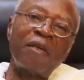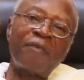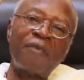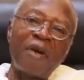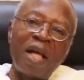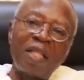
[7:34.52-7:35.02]
the
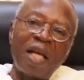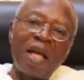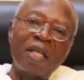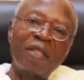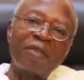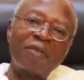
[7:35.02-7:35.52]

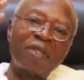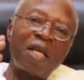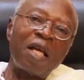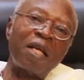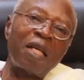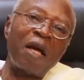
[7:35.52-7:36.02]
Father,
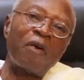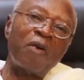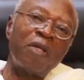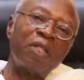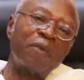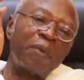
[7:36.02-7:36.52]
Son, and
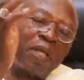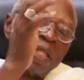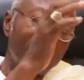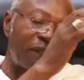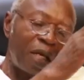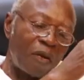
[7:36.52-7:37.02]
Holy
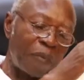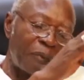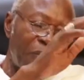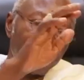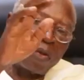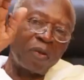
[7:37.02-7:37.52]
Spirit descend
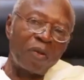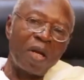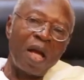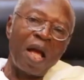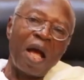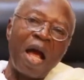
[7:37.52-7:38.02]
upon you
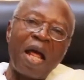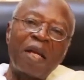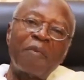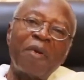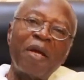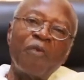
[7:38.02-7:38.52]
and
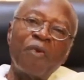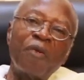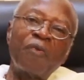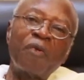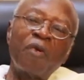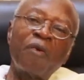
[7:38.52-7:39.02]
remain
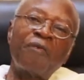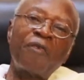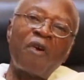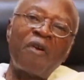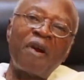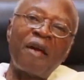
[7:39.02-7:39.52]
with you
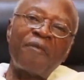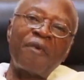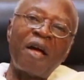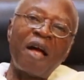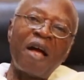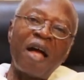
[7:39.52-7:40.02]

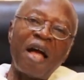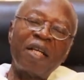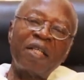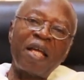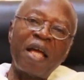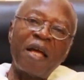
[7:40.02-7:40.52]
forever
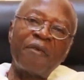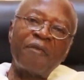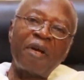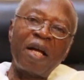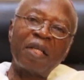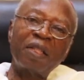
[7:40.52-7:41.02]
and
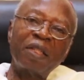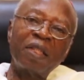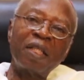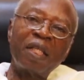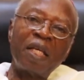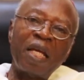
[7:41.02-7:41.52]
ever.
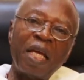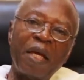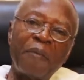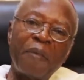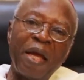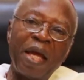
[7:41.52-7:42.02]

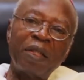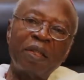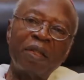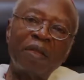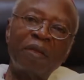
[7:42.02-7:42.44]
Amen.